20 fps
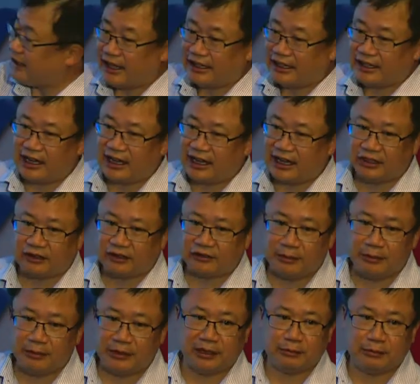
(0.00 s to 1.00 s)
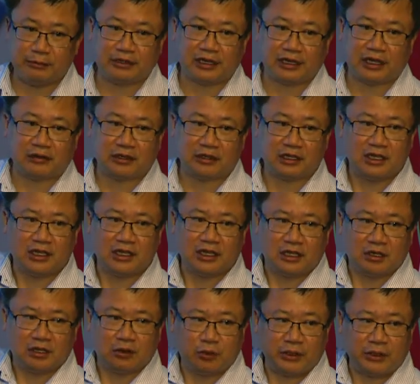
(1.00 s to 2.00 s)
the height of the millennium drought,
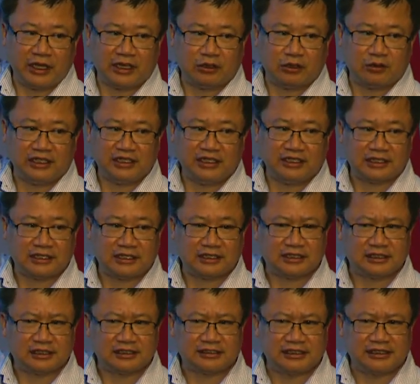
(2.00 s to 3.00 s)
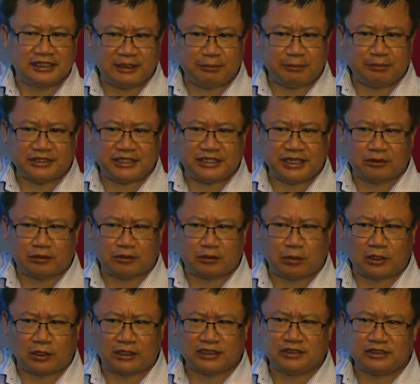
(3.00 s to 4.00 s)
we had only 30% of the
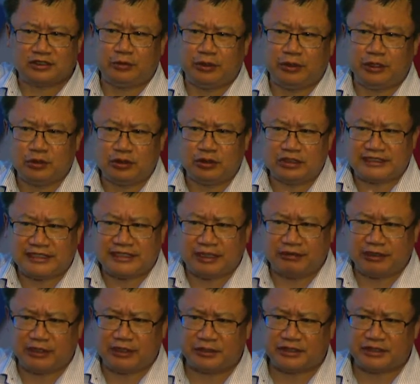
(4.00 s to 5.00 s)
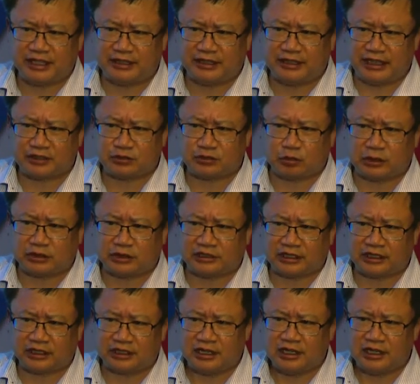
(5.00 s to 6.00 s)
water, so we used 70% less
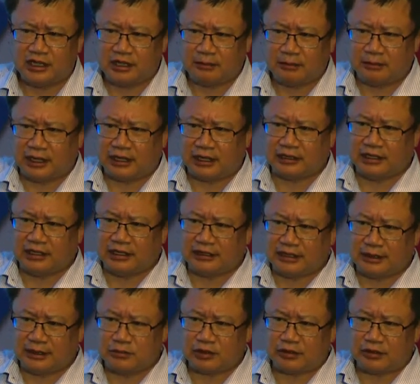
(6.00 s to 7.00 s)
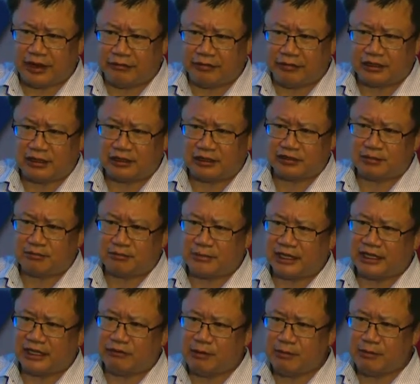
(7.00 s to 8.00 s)
water, but in terms of agriculture
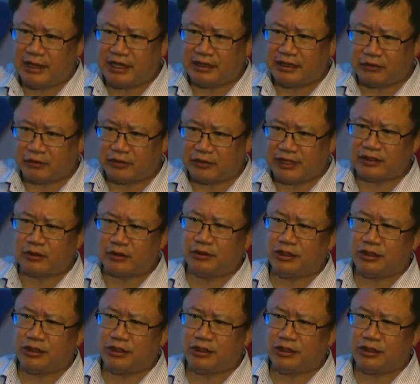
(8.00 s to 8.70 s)
money we made, that only